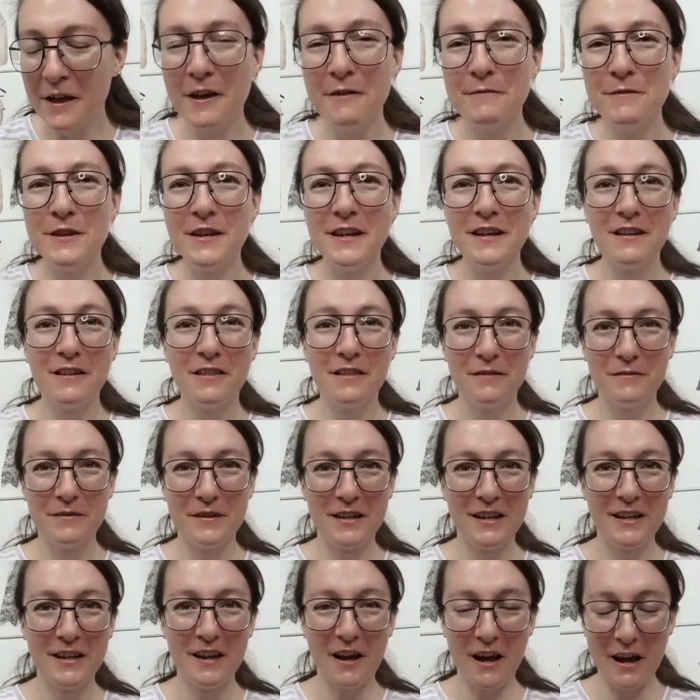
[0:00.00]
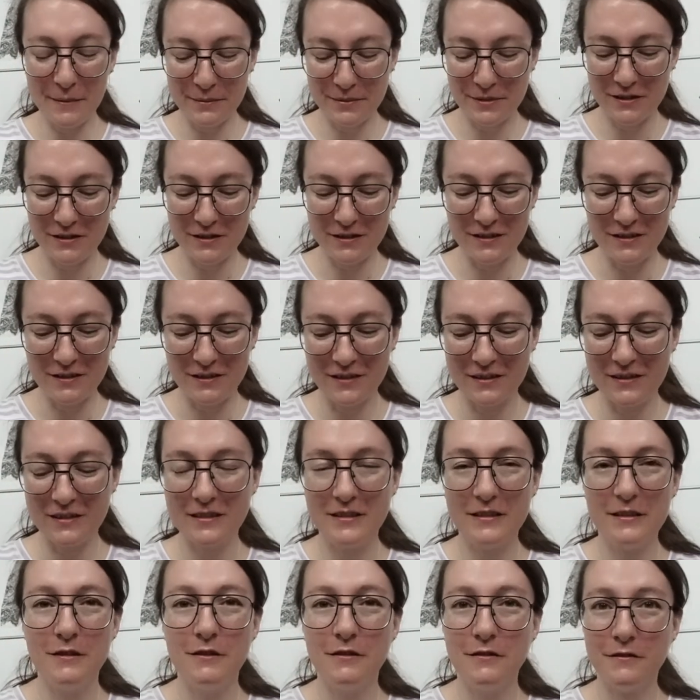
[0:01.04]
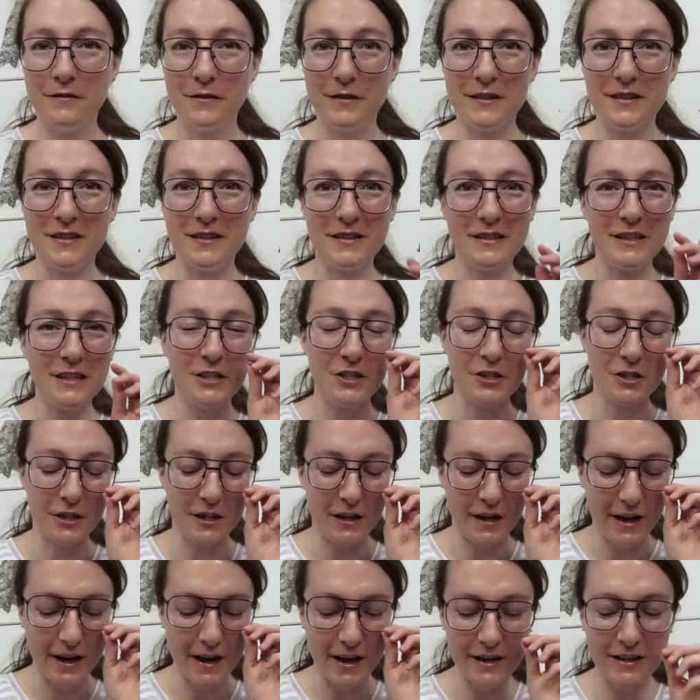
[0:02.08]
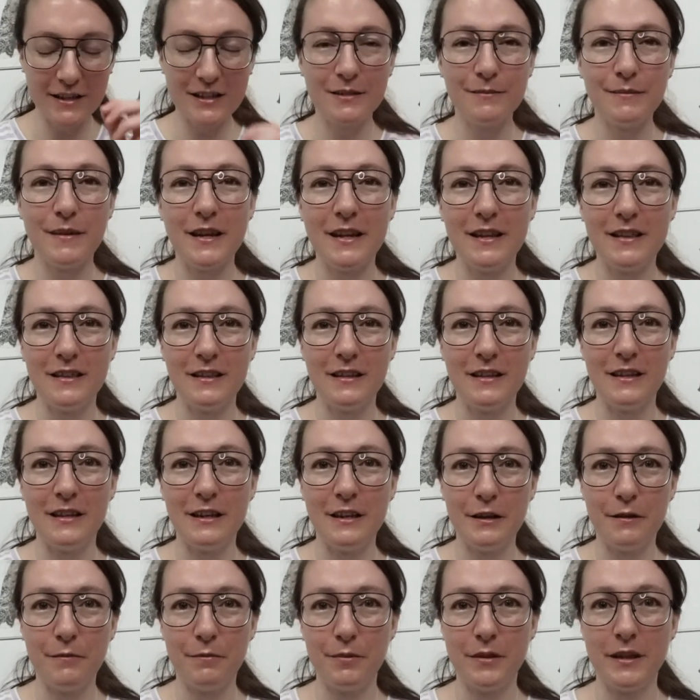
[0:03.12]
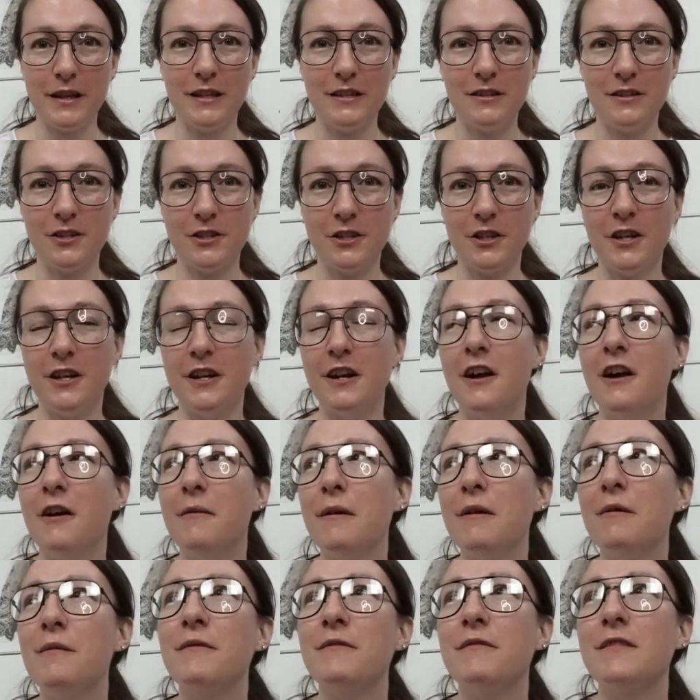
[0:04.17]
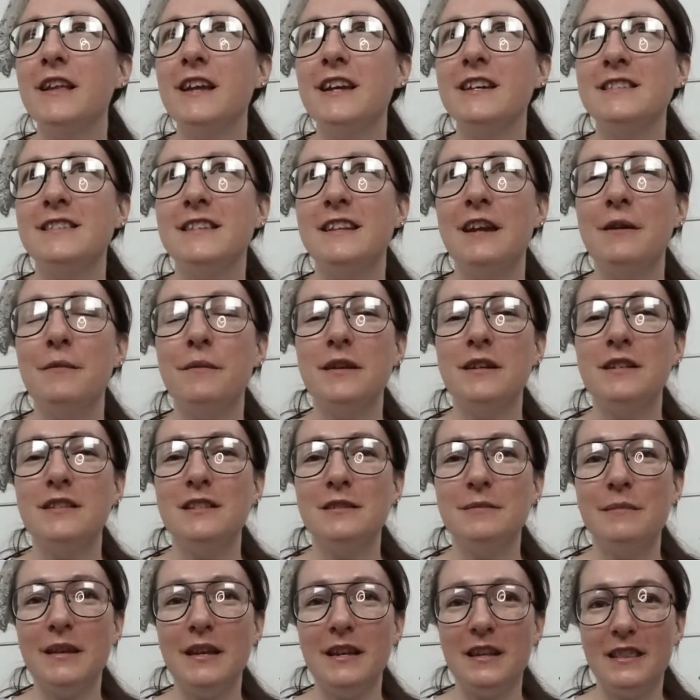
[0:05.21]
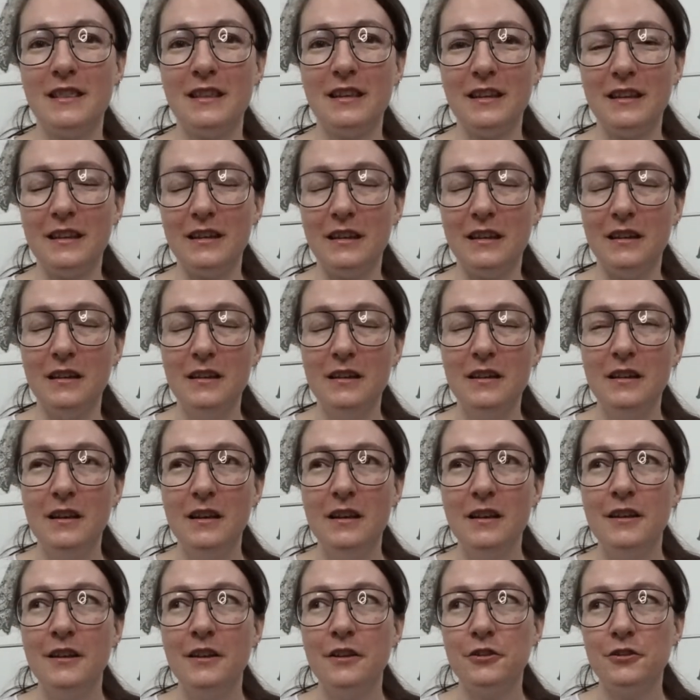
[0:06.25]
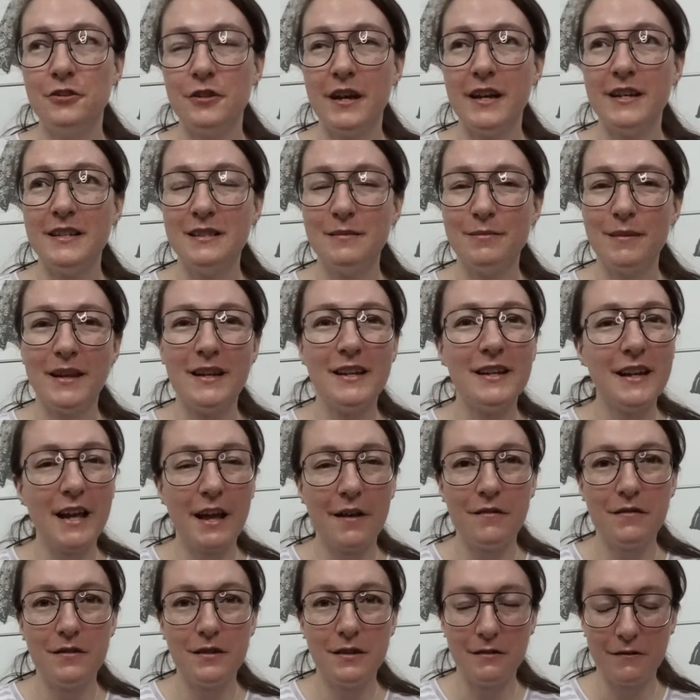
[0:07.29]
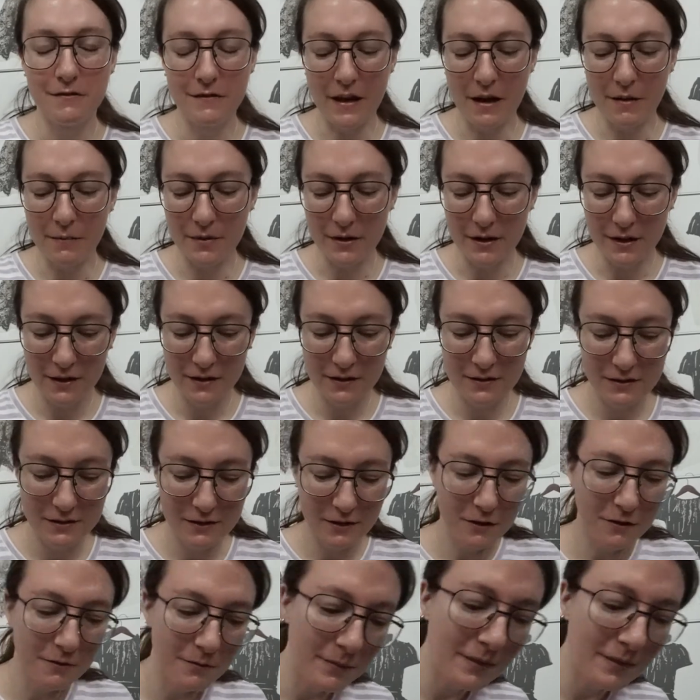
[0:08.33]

you get three options for this t-shirt, and I just made the plain shirt. I wanted to make the dress, but I didn't have enough fabric, so let